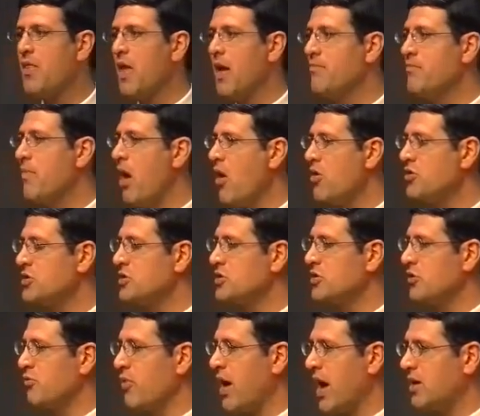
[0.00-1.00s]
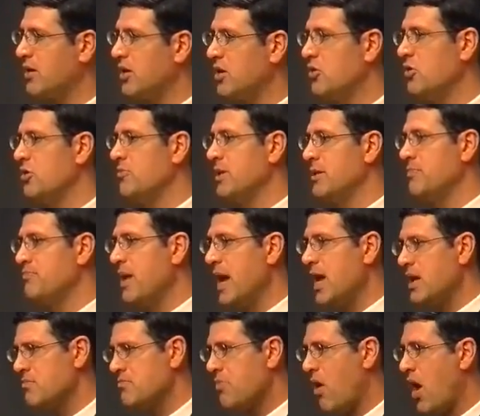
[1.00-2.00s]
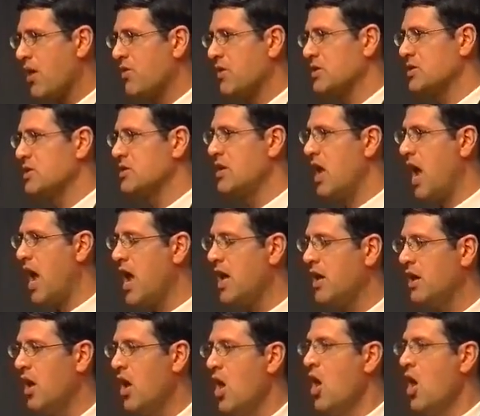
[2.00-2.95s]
that Moses erected, you'd been bitten by the snake,